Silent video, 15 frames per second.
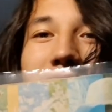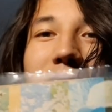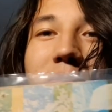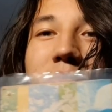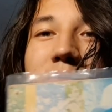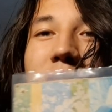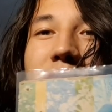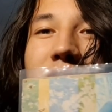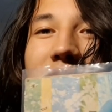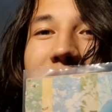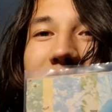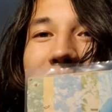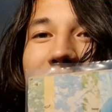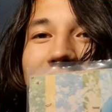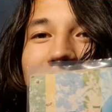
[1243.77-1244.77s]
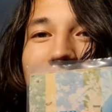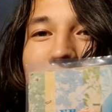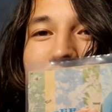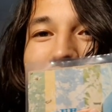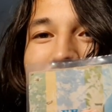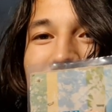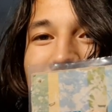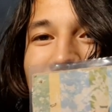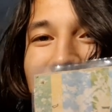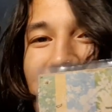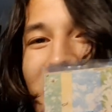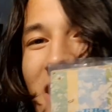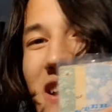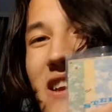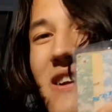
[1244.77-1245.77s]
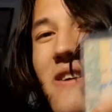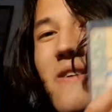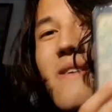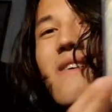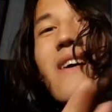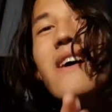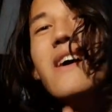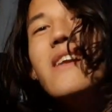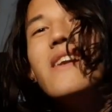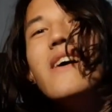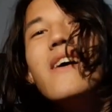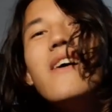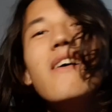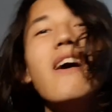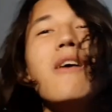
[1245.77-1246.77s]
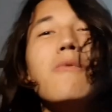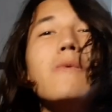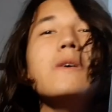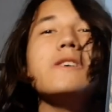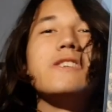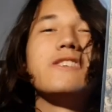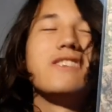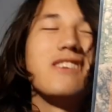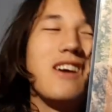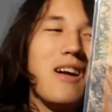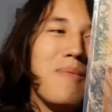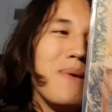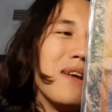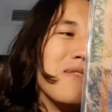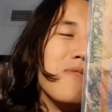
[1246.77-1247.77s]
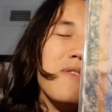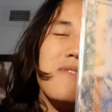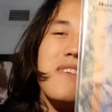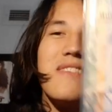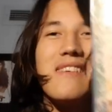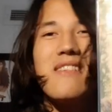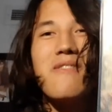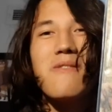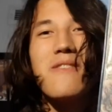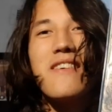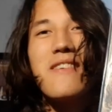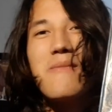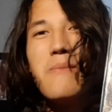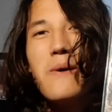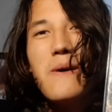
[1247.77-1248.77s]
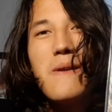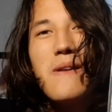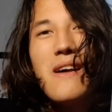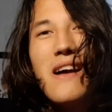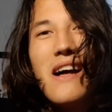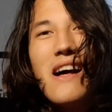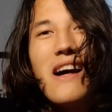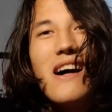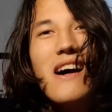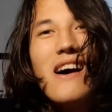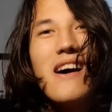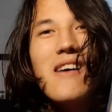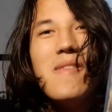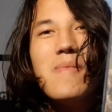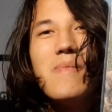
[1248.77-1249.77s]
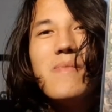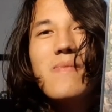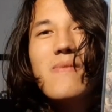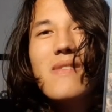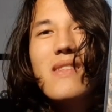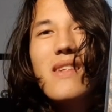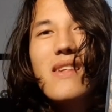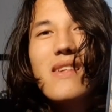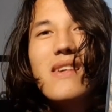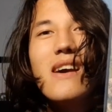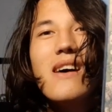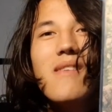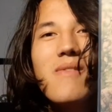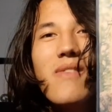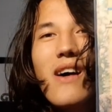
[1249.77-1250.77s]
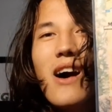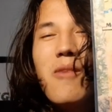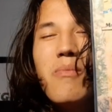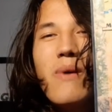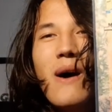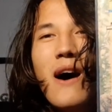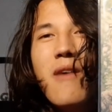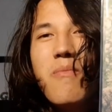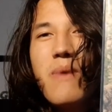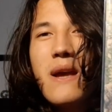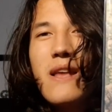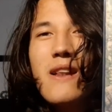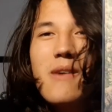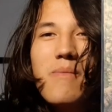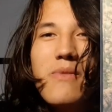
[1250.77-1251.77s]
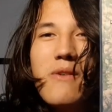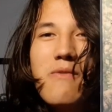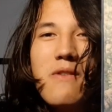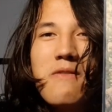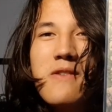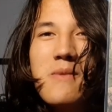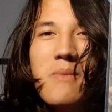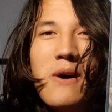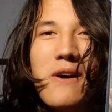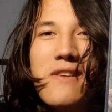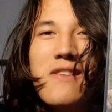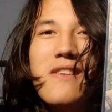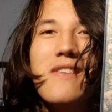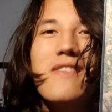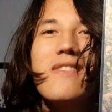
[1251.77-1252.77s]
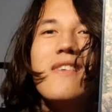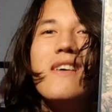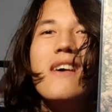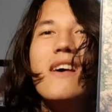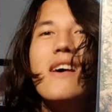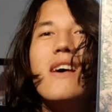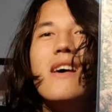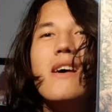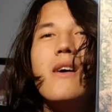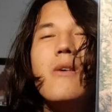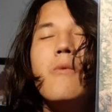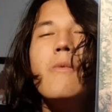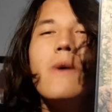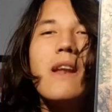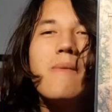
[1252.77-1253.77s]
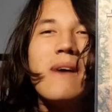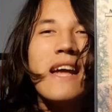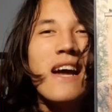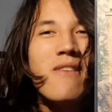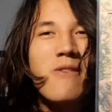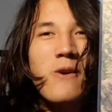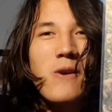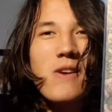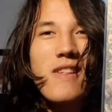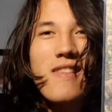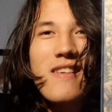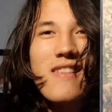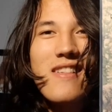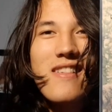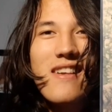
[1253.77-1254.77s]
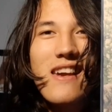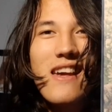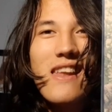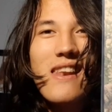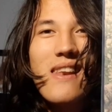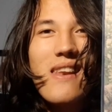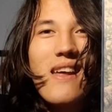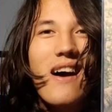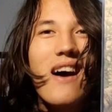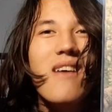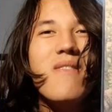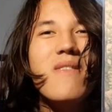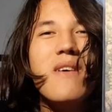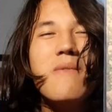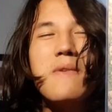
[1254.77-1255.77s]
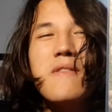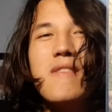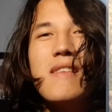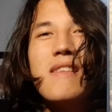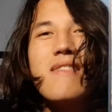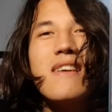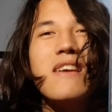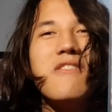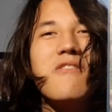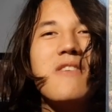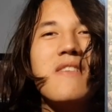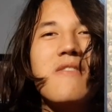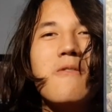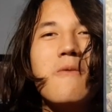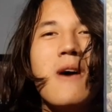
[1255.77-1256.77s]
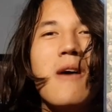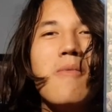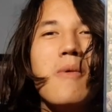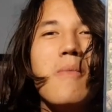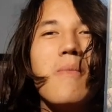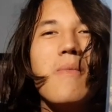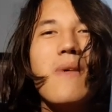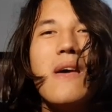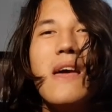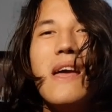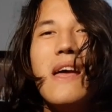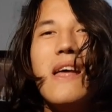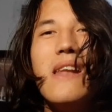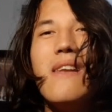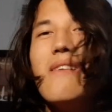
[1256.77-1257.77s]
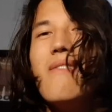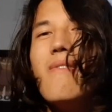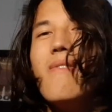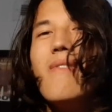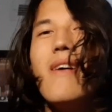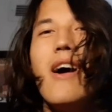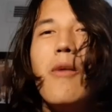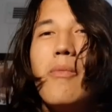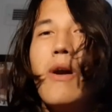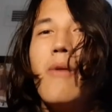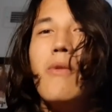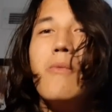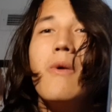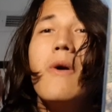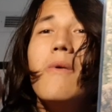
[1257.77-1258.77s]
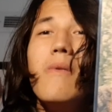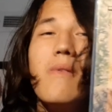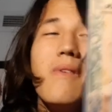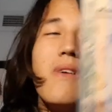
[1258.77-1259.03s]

a 50-cent price sticker right here, and I wish I paid 50 cents for this, but yeah, I paid up the $50 because when am I ever going to see this again? I've never seen a Tangerine Zoo album, and I probably won't.